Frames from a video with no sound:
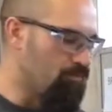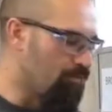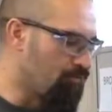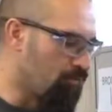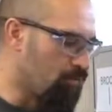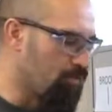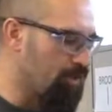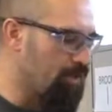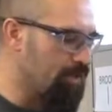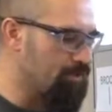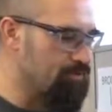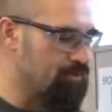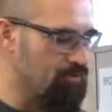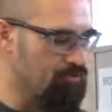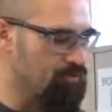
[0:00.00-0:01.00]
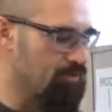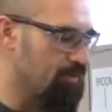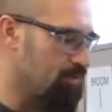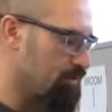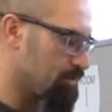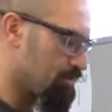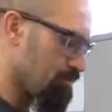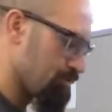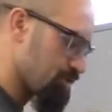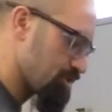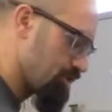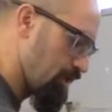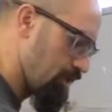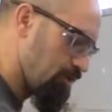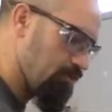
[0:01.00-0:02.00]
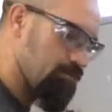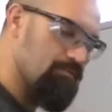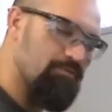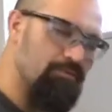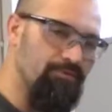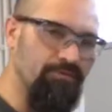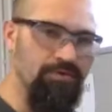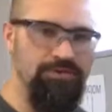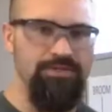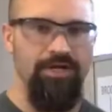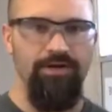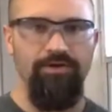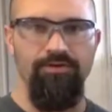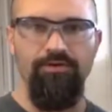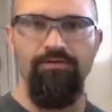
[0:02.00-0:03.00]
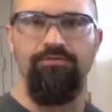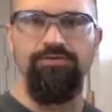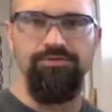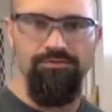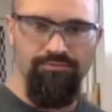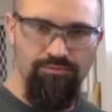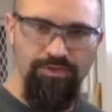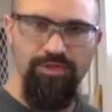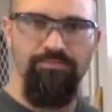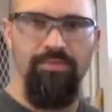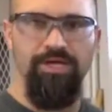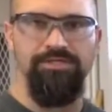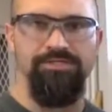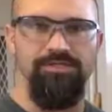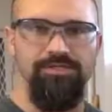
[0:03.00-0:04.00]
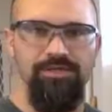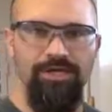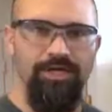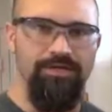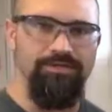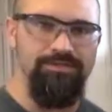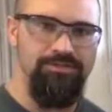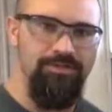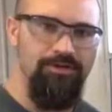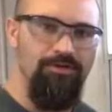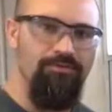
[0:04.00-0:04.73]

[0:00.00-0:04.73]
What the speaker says: Before we get using the machine, we first got to go over some really basic things.